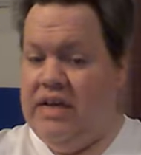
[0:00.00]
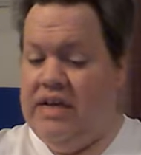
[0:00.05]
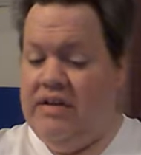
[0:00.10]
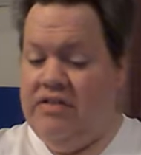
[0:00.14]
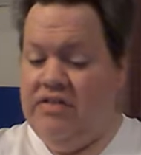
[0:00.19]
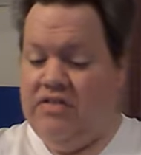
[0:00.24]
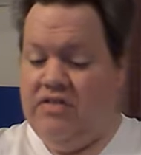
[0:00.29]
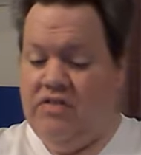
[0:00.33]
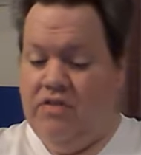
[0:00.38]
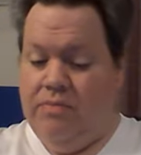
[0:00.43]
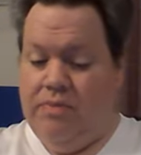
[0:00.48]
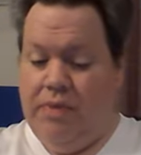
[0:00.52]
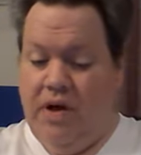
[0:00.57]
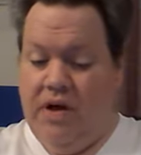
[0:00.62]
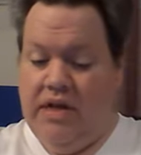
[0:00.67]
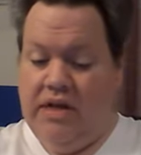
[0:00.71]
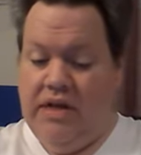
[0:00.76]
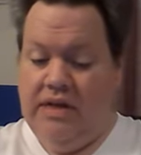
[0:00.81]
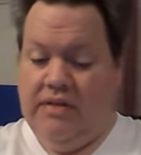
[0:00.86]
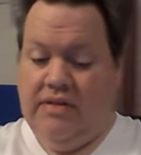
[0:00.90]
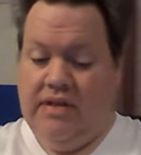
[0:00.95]
Easter
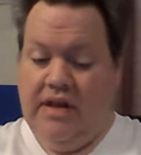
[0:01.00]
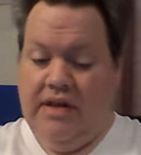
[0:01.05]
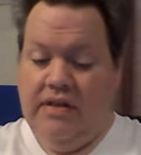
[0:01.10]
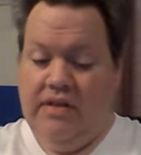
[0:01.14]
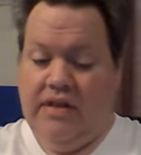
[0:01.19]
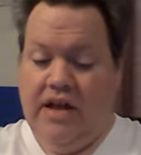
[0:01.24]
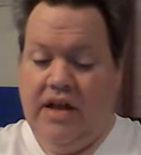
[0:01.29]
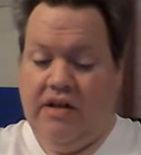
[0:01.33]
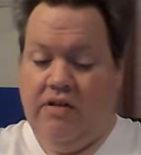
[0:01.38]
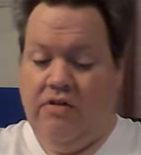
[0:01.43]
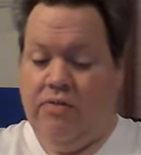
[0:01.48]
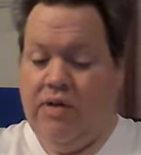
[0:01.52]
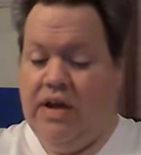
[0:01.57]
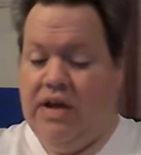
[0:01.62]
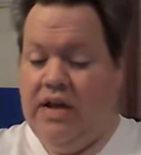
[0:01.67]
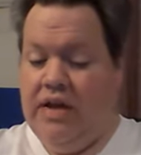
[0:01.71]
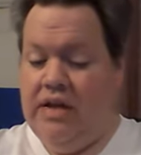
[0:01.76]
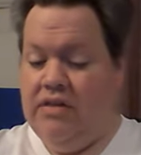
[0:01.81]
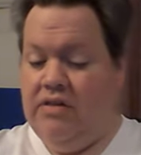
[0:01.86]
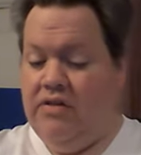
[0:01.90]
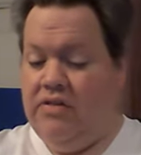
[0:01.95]
bonnets, and decorating
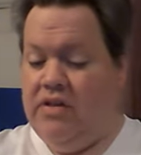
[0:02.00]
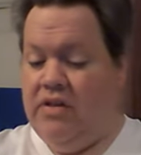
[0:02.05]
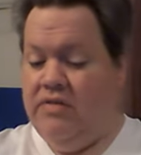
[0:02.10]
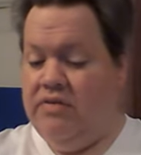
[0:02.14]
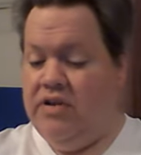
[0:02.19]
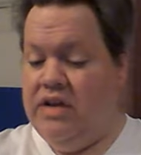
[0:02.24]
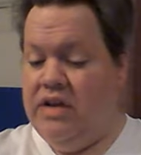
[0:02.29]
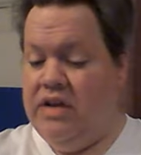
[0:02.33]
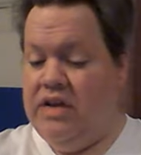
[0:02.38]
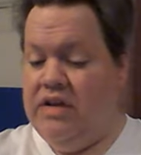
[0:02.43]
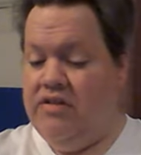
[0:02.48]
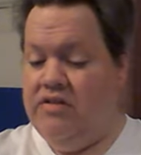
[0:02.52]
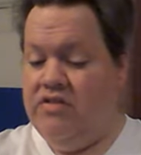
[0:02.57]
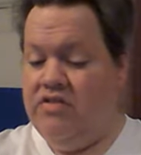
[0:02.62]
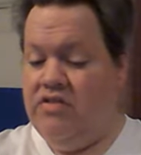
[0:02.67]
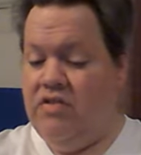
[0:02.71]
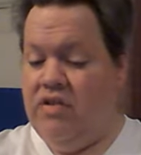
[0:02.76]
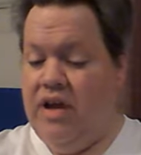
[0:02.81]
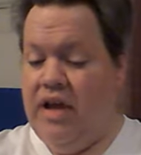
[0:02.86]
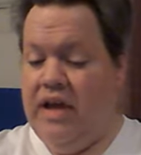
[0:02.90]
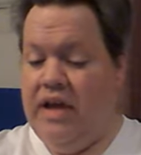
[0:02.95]
and delivering
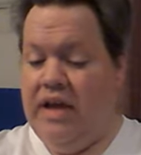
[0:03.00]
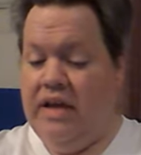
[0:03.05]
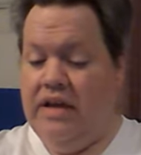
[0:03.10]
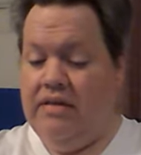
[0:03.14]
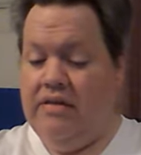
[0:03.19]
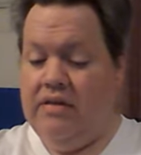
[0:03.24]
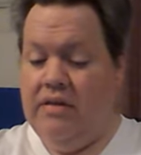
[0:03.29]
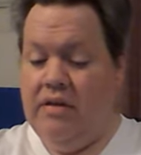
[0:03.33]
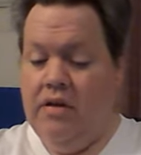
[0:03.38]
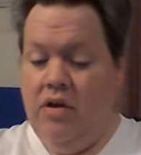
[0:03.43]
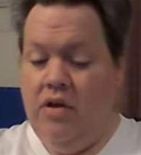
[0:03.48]
Easter eggs.